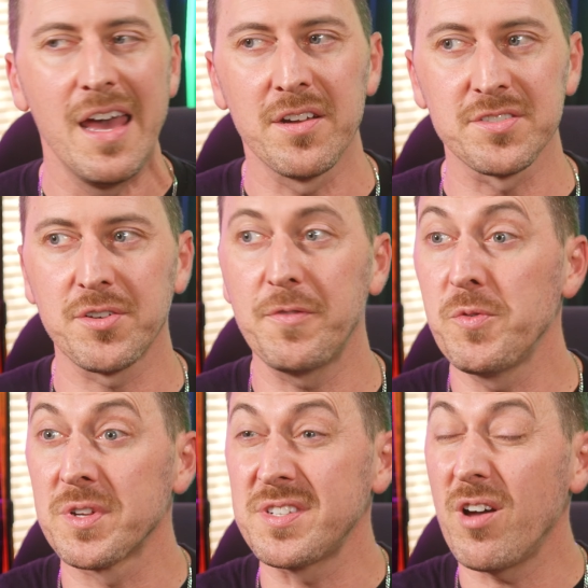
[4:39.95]
And also, if you
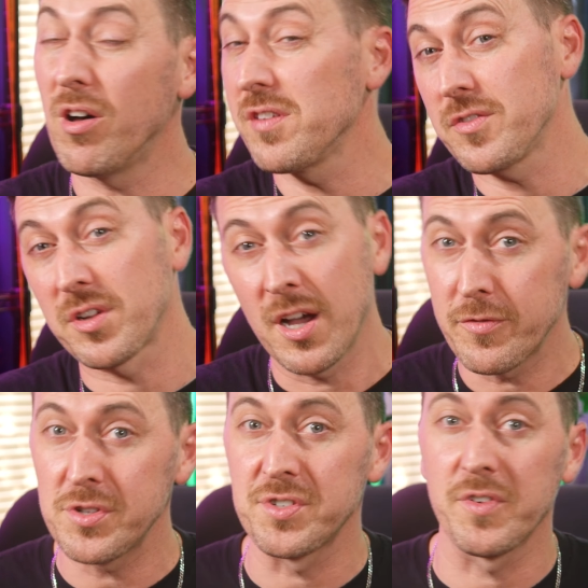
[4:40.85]
want to see all the other
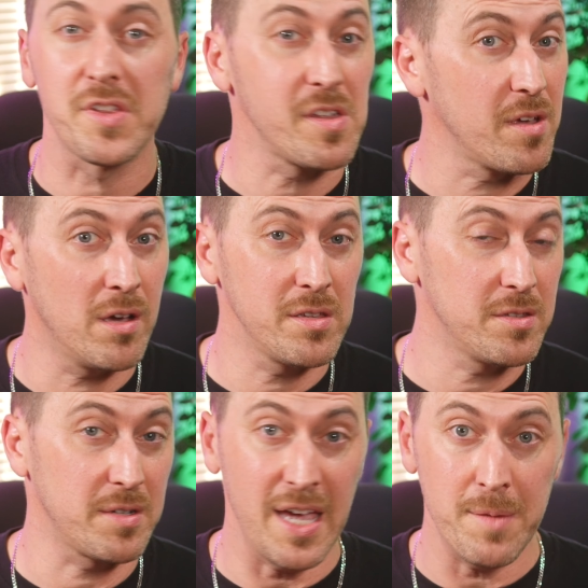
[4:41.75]
coverage of all the
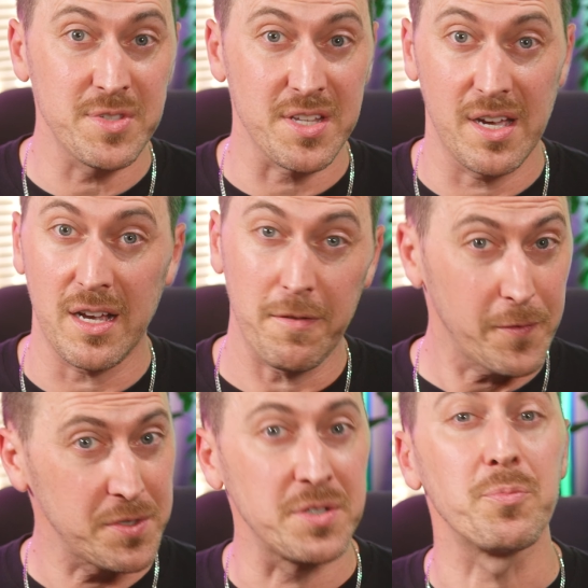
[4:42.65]
other games that I got
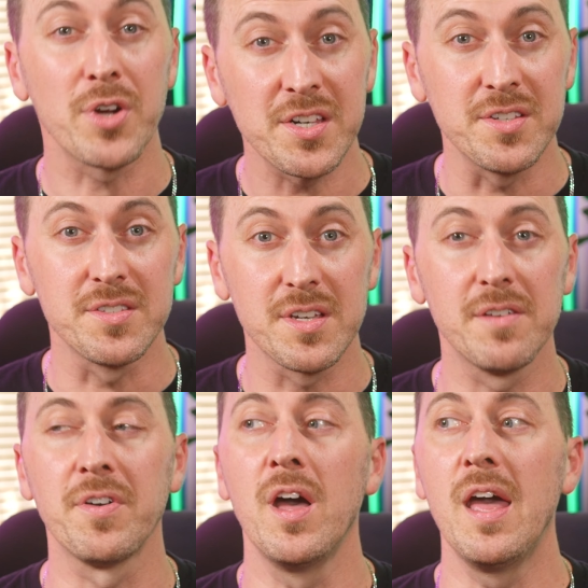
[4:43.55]
first impressions of